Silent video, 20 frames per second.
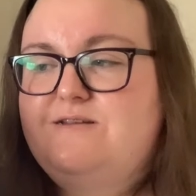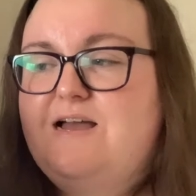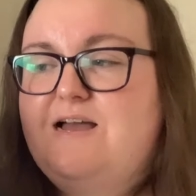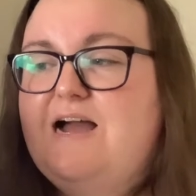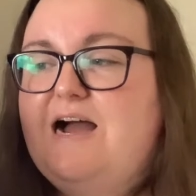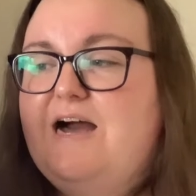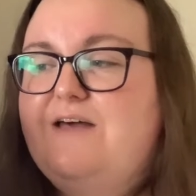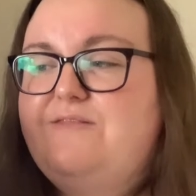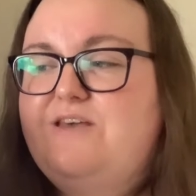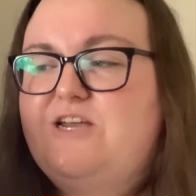
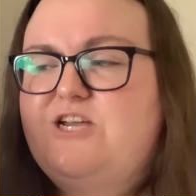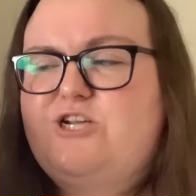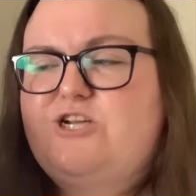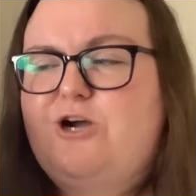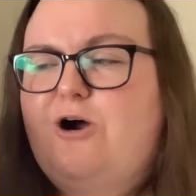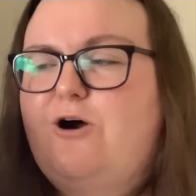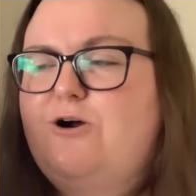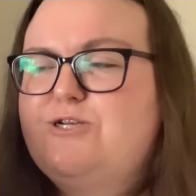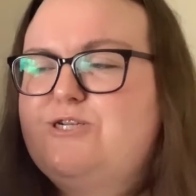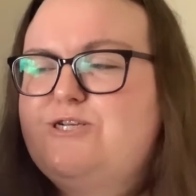and they
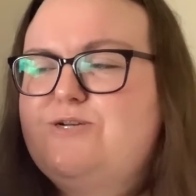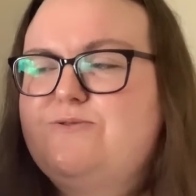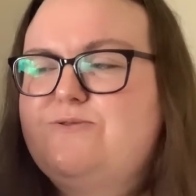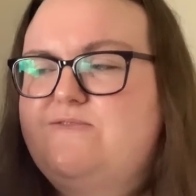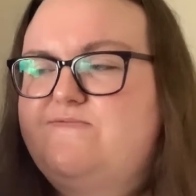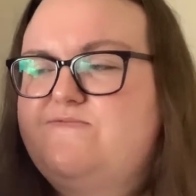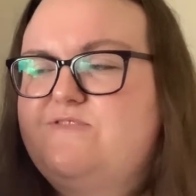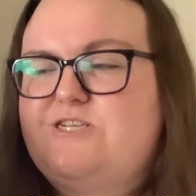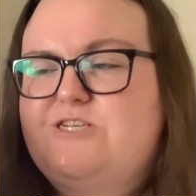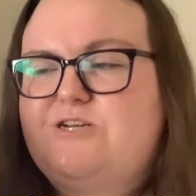sure do
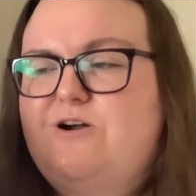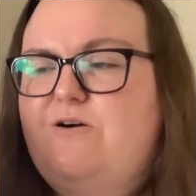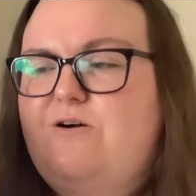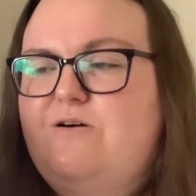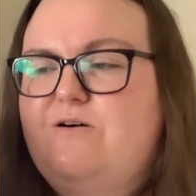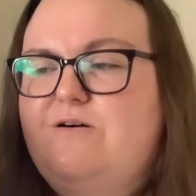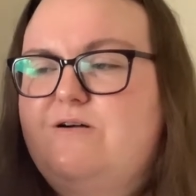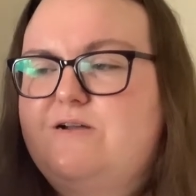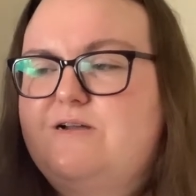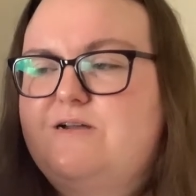love to
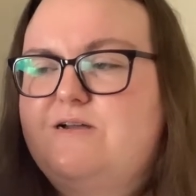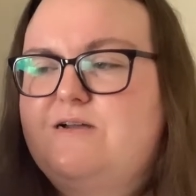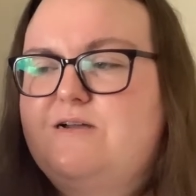talk.